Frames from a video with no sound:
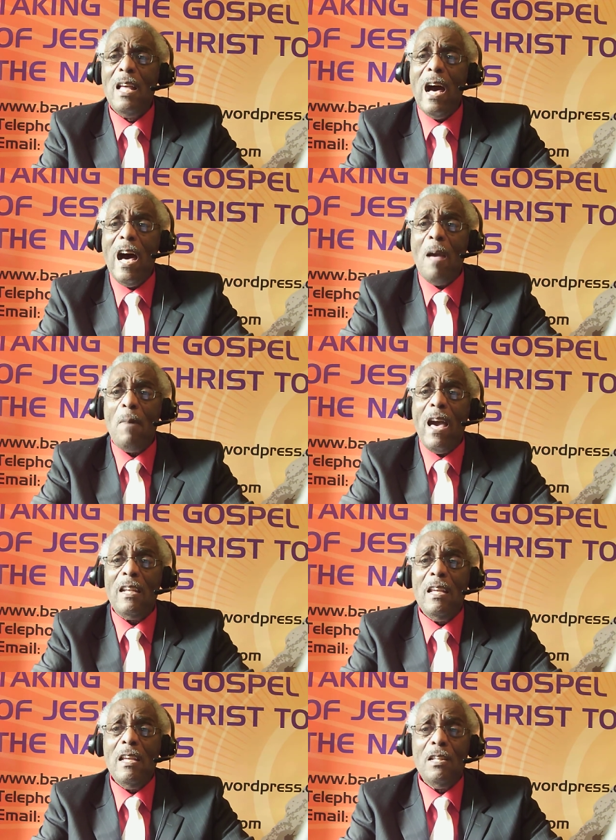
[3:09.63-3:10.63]
The
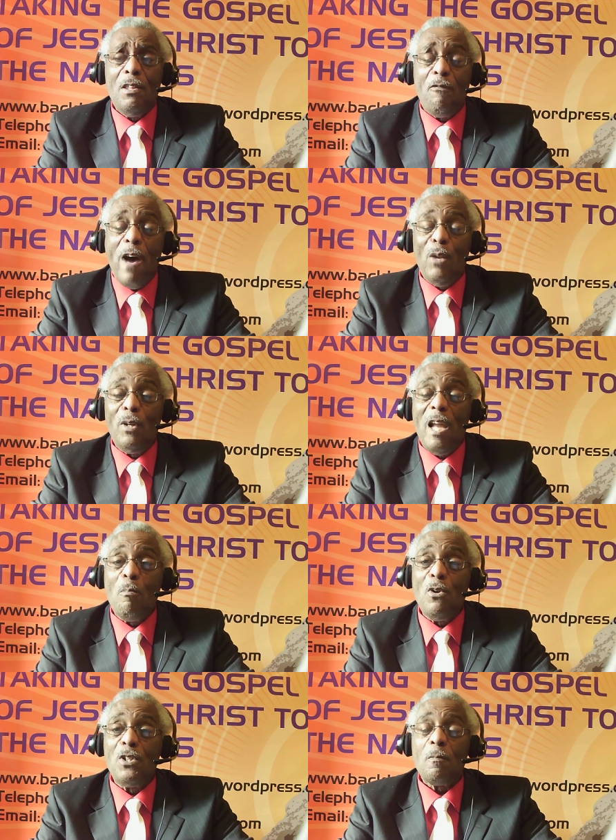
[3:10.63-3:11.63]
second course is a
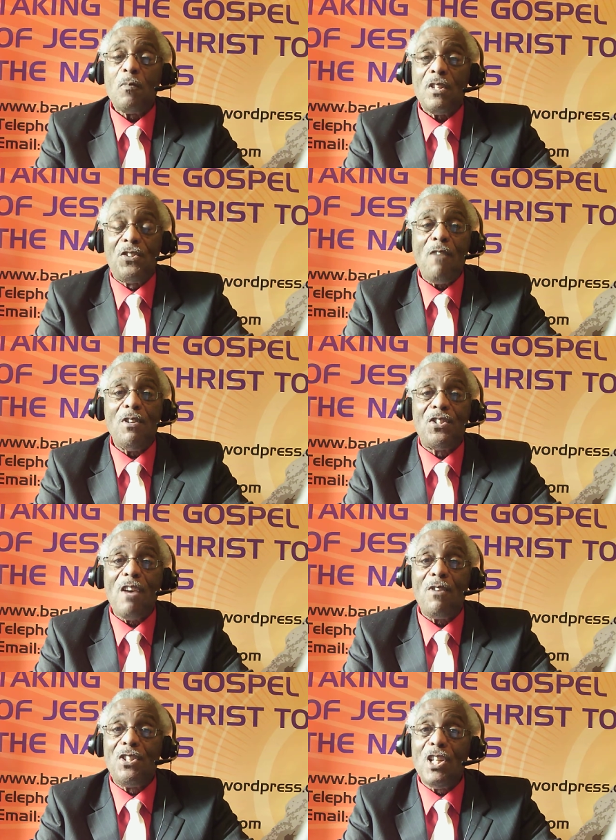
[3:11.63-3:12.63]
course called
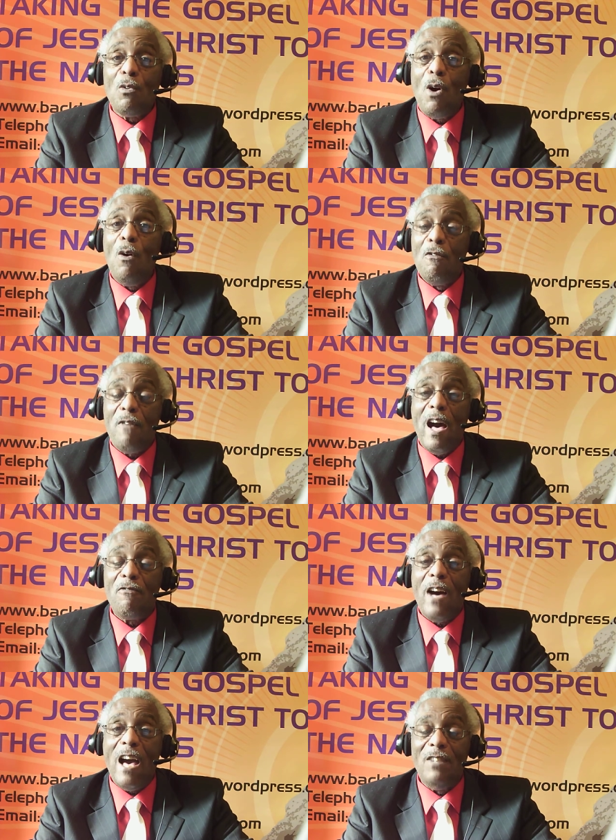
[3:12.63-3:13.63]
Understanding the
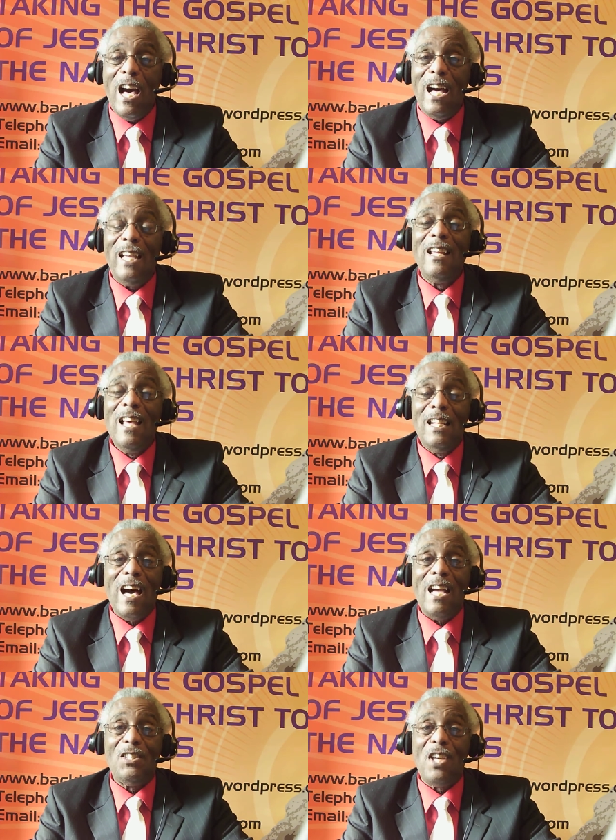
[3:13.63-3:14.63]
Bible, where
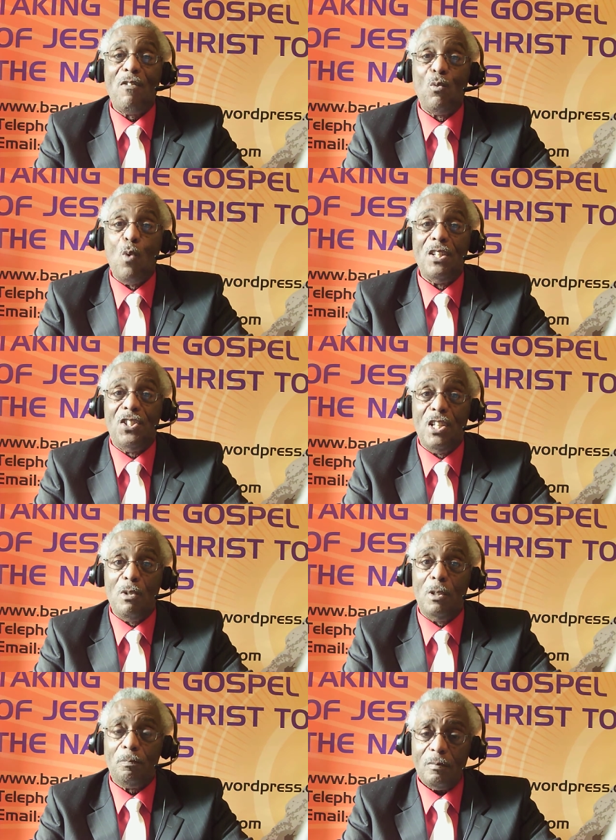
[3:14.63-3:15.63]
I'm teaching
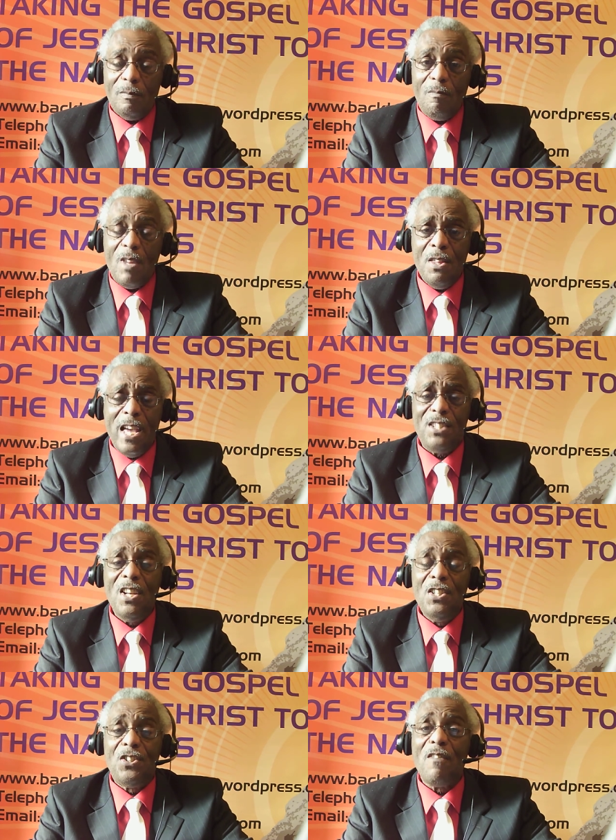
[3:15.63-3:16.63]
uh, my
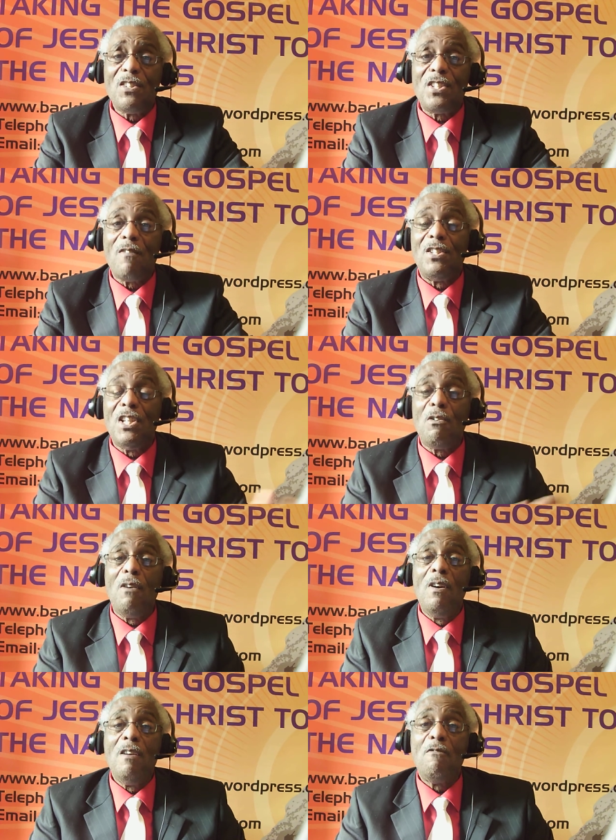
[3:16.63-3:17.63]
own course. I wrote
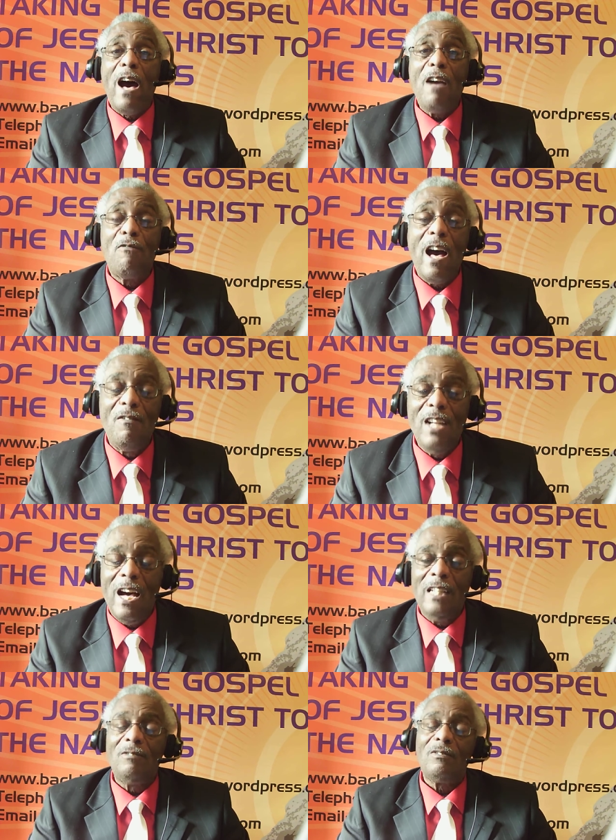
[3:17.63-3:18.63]
the textbook.
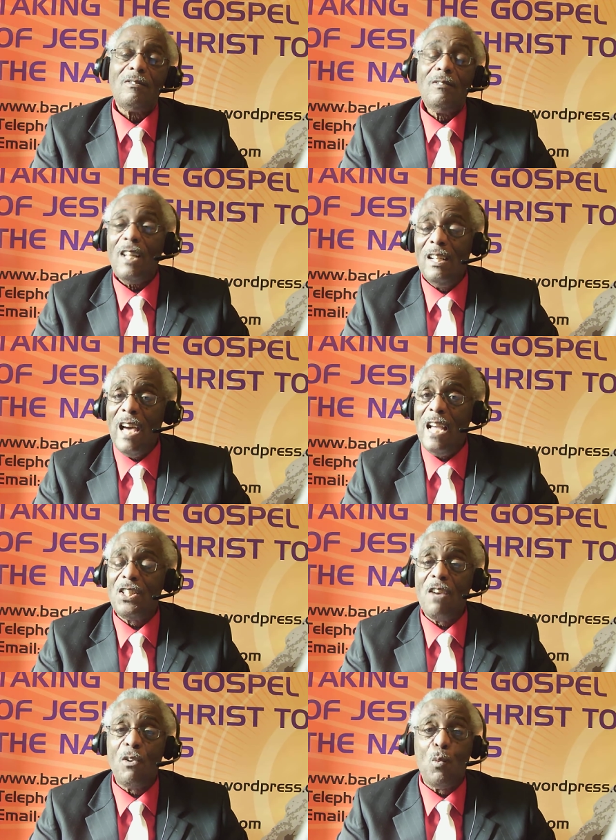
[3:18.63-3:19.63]
It is an awesome
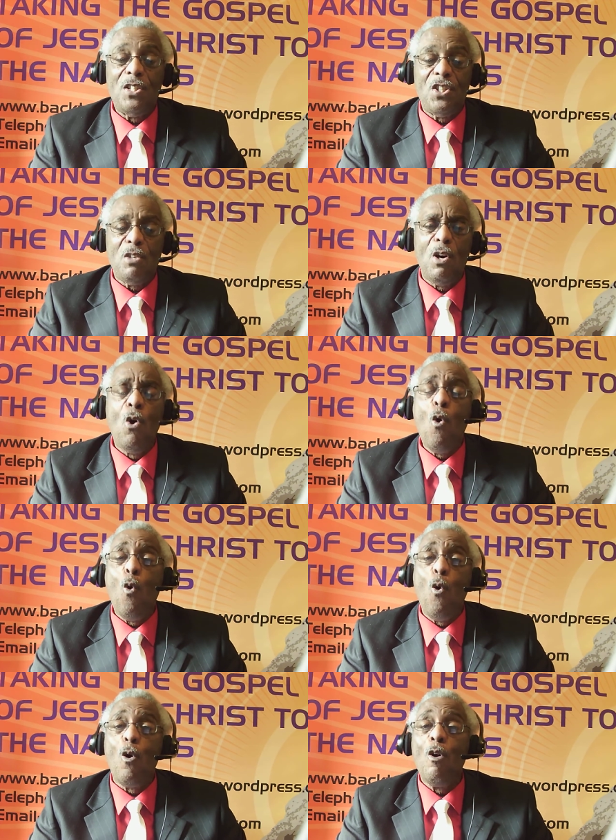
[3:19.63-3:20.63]
course. This is a
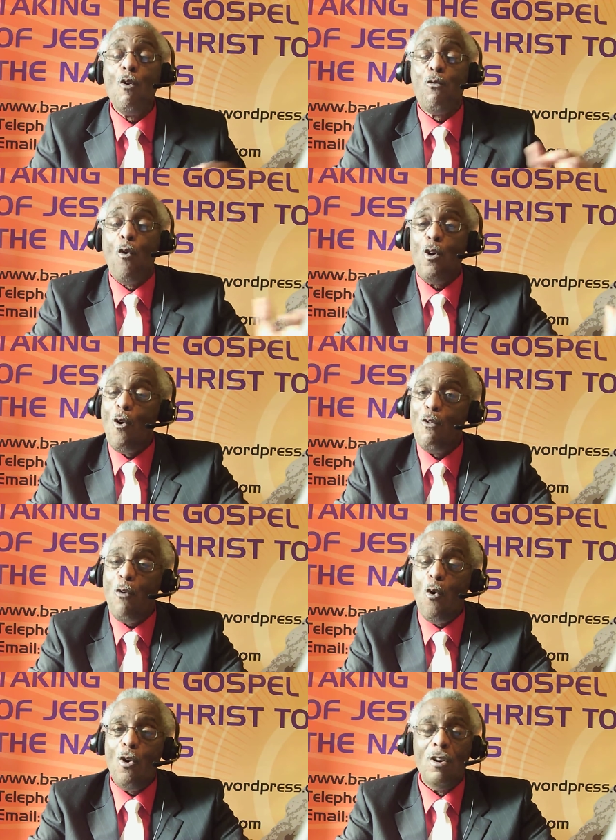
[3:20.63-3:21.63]
course I've
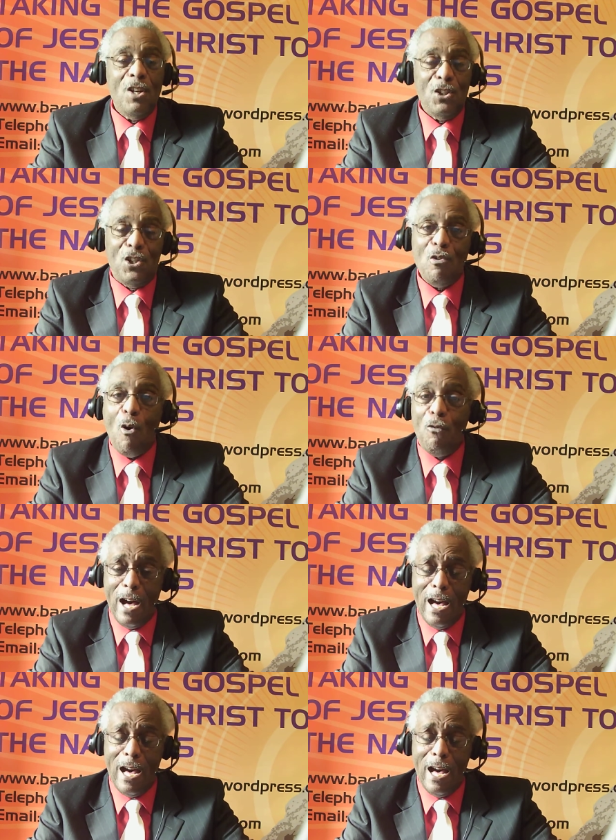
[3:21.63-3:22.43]
used to teach people